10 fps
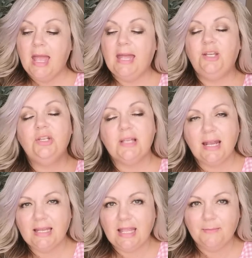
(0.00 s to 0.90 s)
and it just
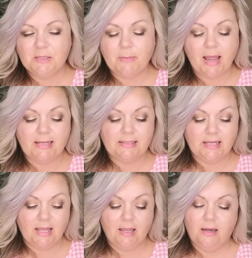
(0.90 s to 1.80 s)
kind of keeps my
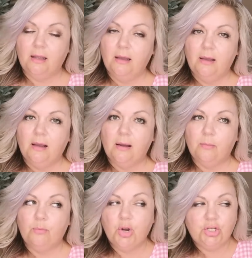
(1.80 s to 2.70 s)
skin
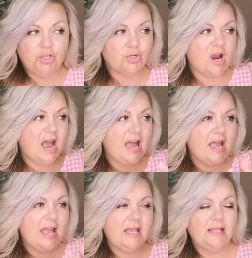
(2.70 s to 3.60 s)

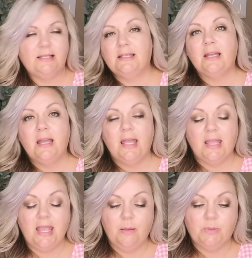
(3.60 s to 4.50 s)
moisturized.
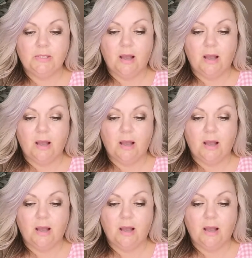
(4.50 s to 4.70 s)
It keeps